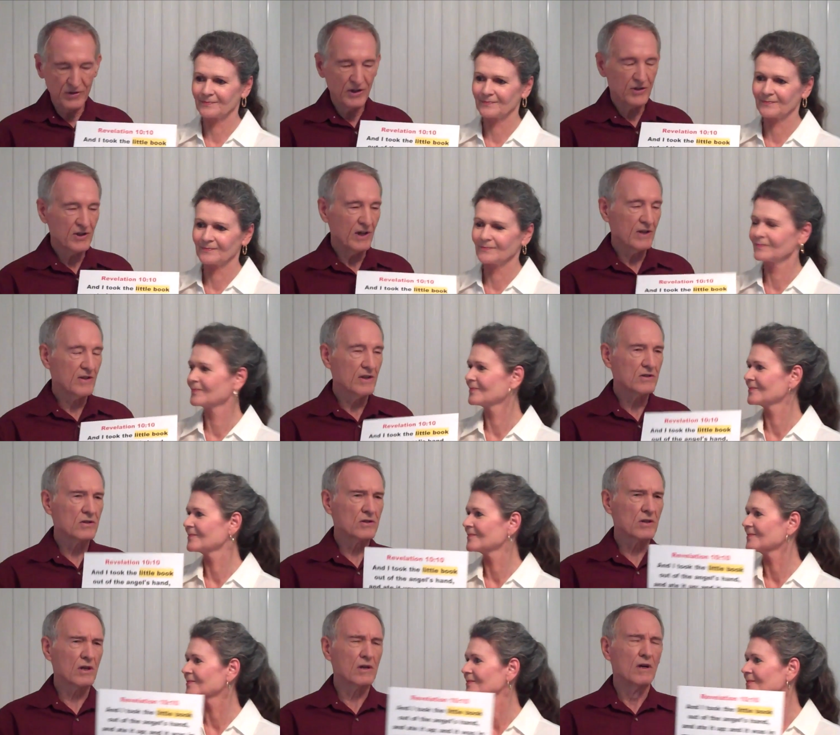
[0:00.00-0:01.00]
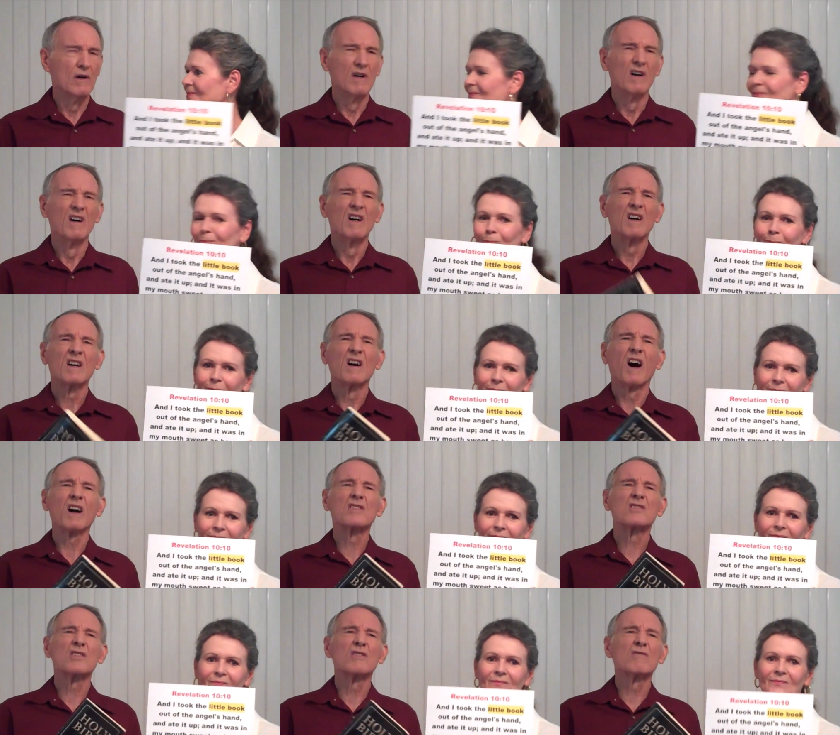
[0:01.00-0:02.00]
Speaker 1: when you take this and say,
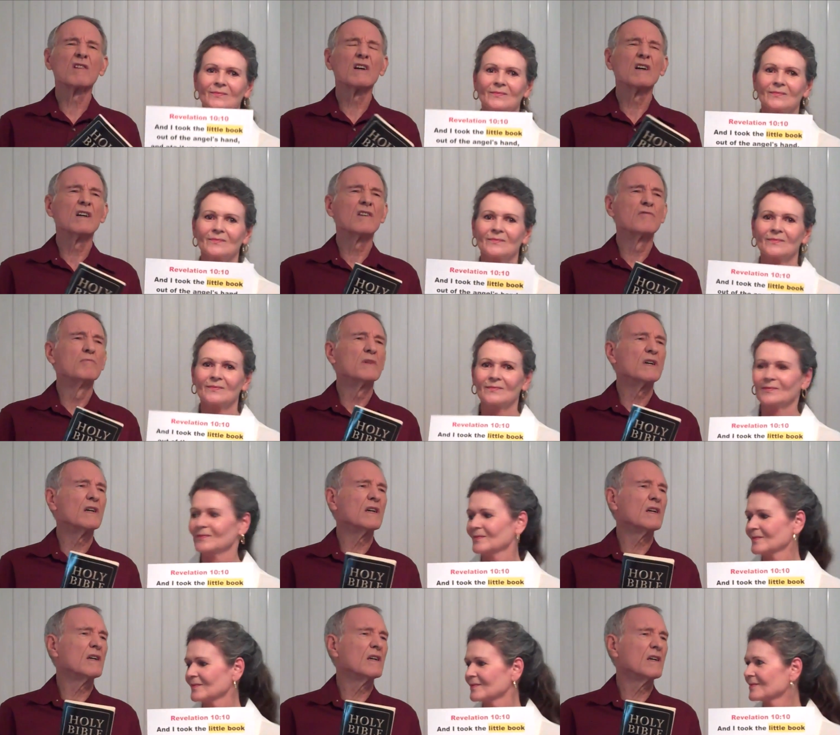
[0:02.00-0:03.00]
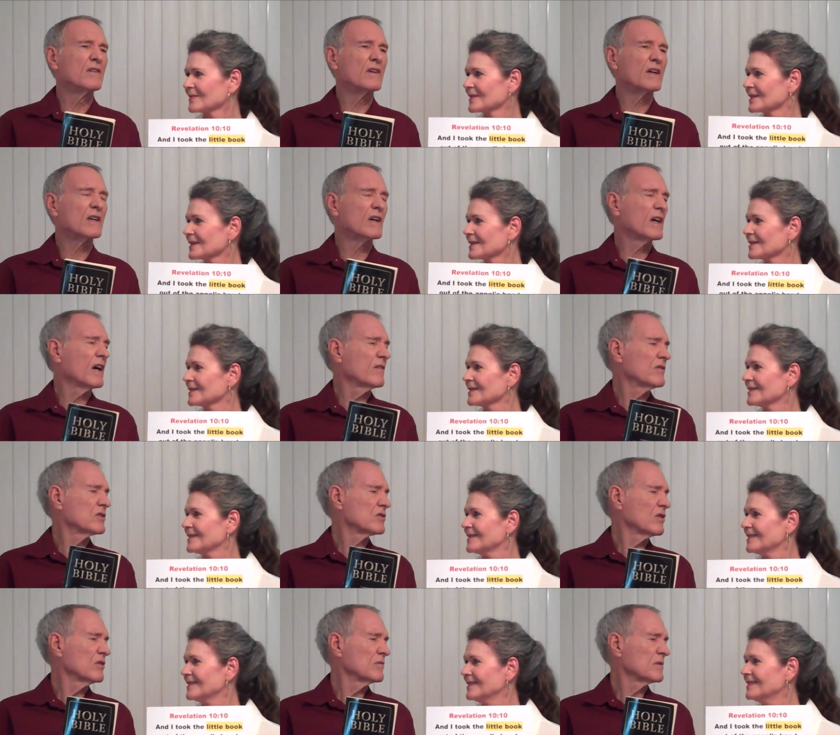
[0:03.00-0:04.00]
God so loved me that he gave
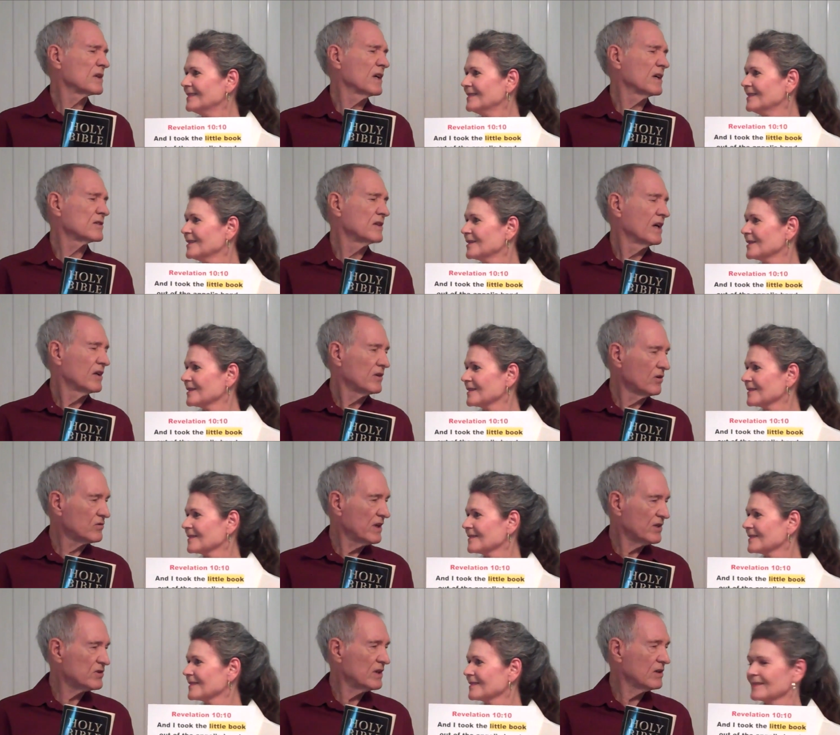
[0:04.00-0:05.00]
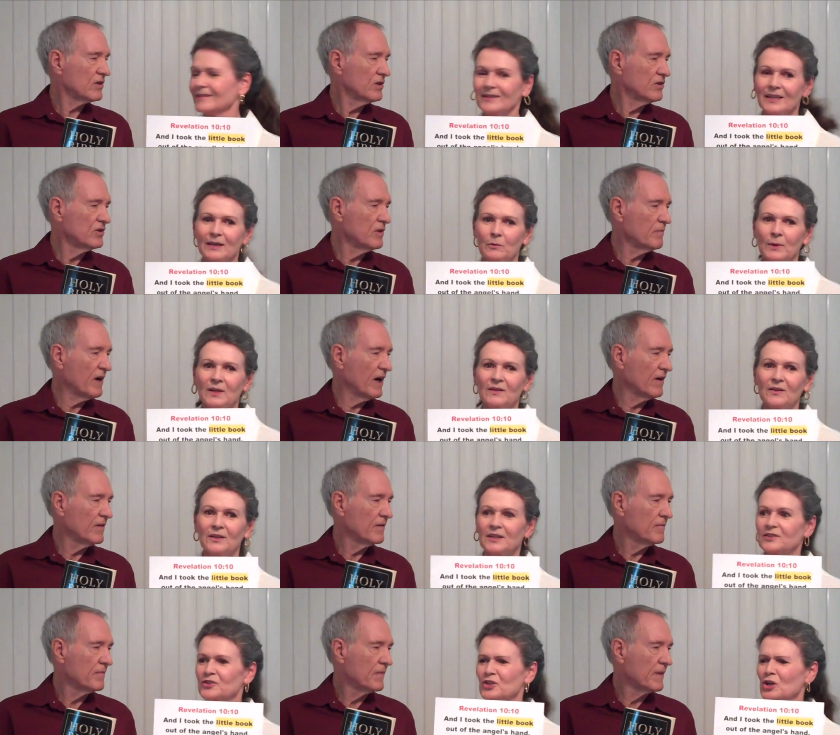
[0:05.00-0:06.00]
his only Son." Mm. Don't that sound good? Yeah, well,
Speaker 2: look
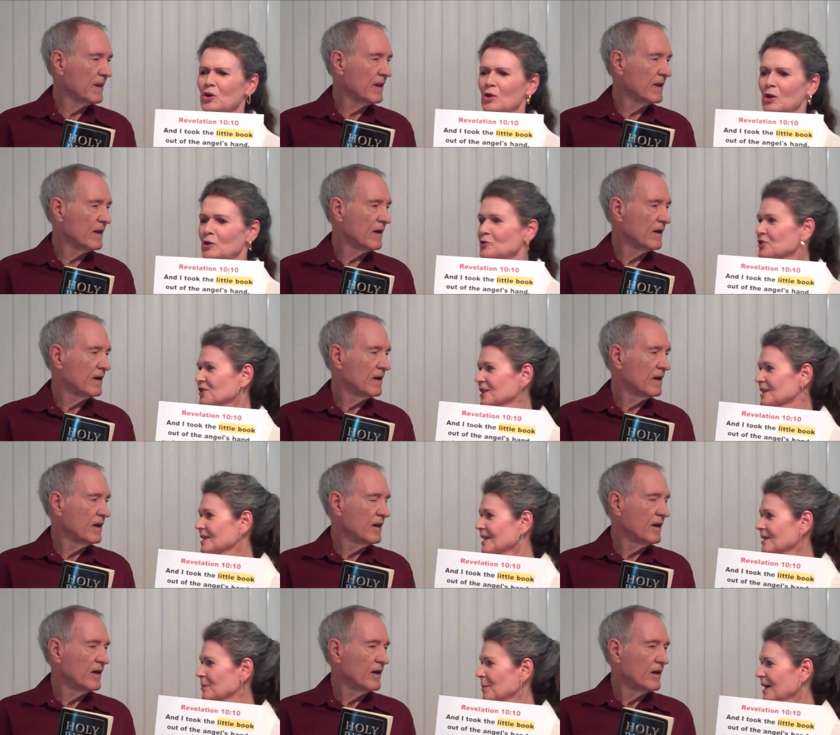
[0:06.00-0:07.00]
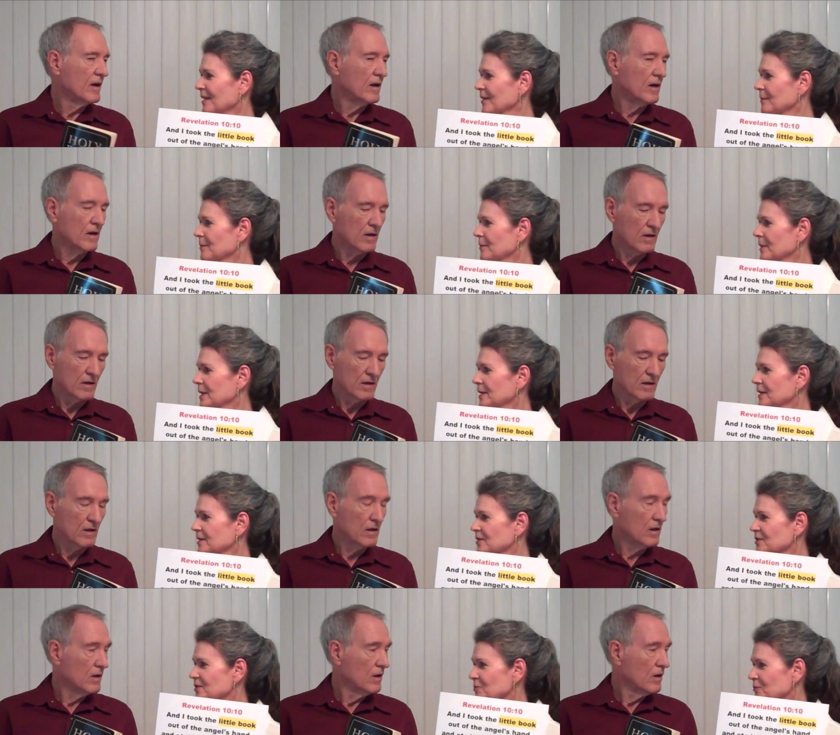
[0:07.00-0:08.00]
at Joel Osteen there by the
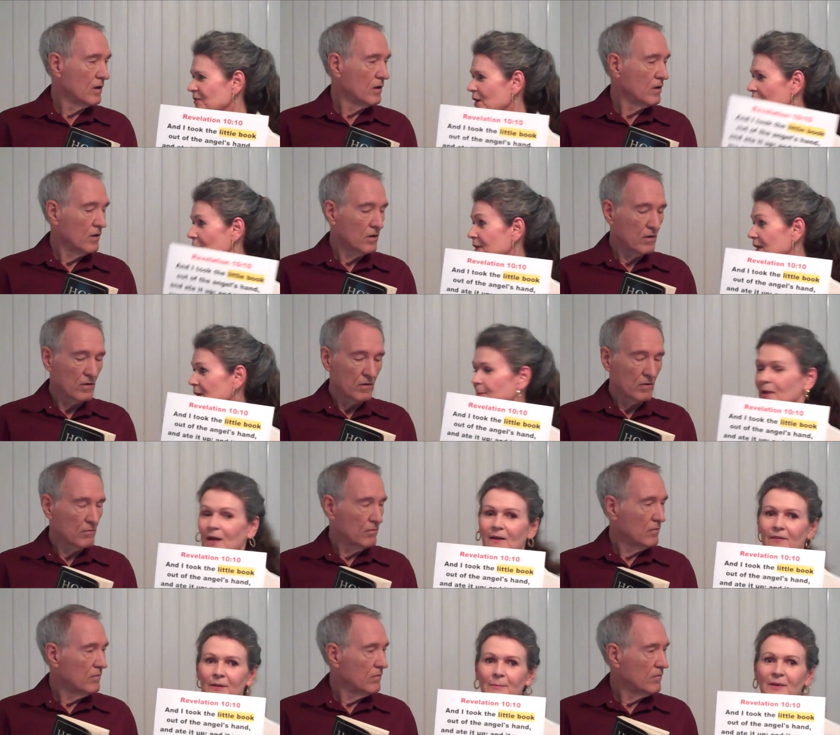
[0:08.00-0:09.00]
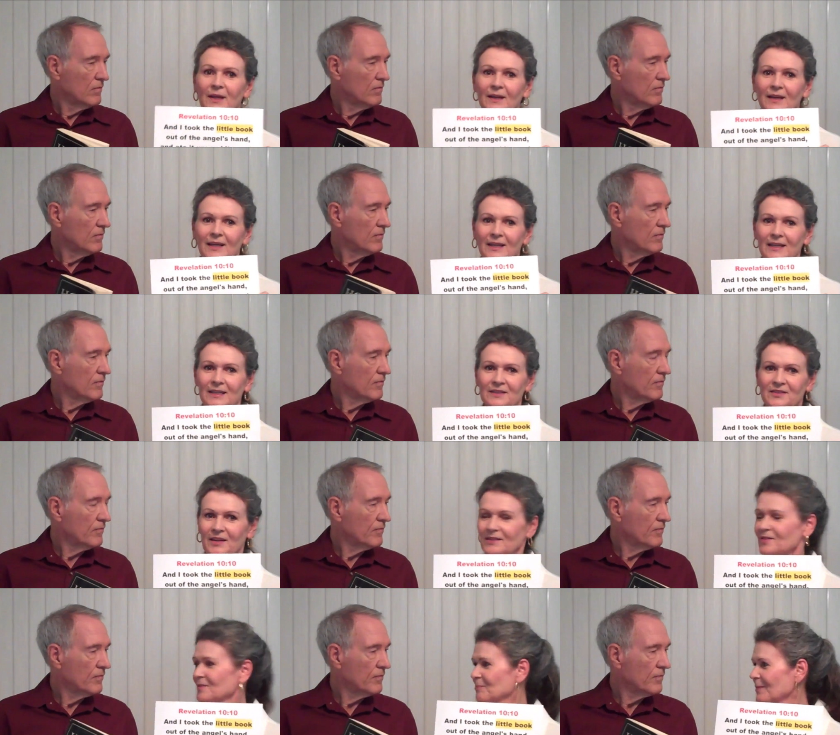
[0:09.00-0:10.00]
millions following him and all of them. He
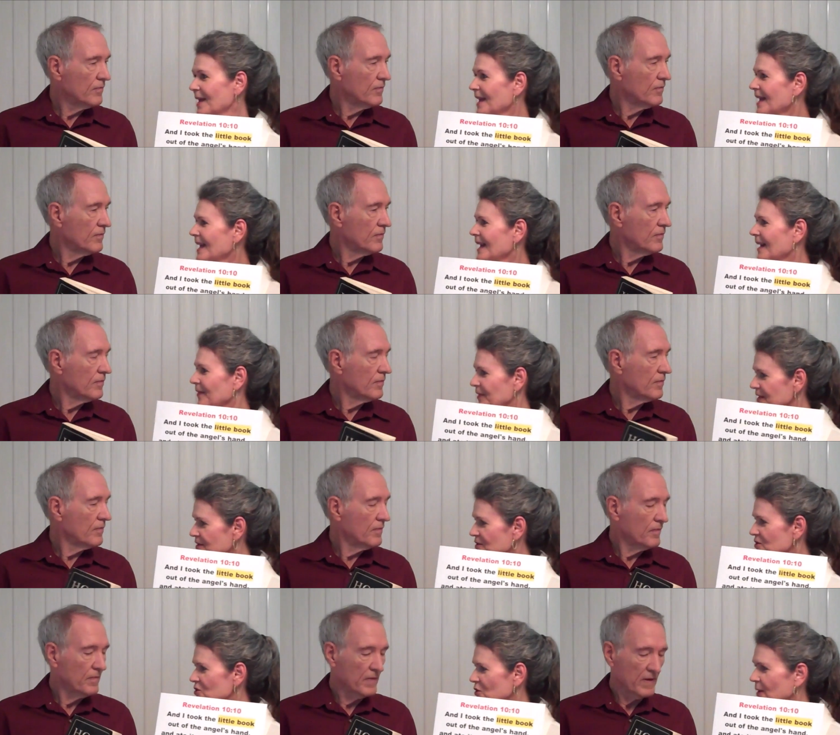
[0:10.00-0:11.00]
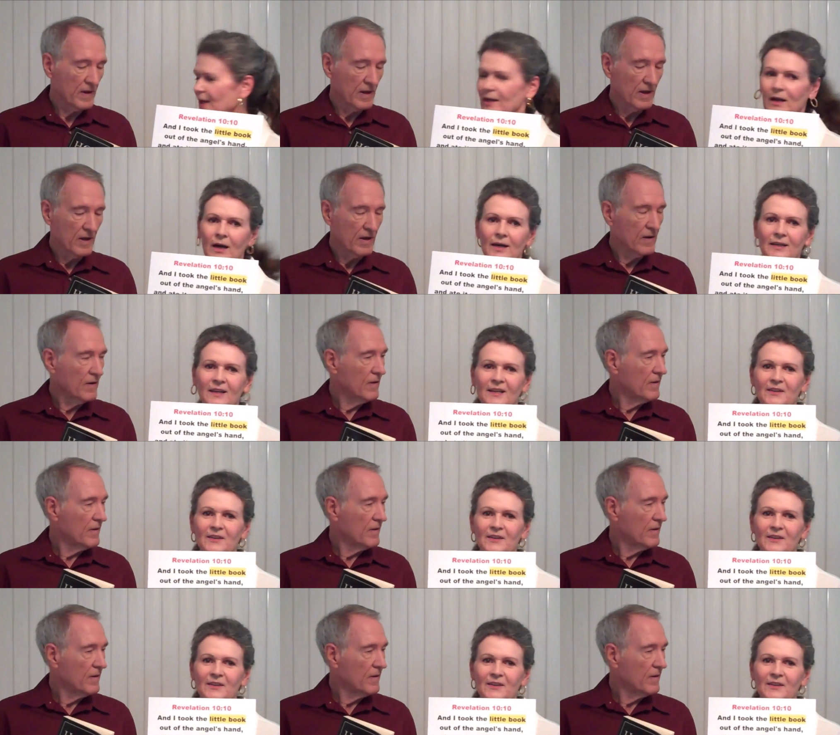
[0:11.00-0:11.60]
says, man, this is great. God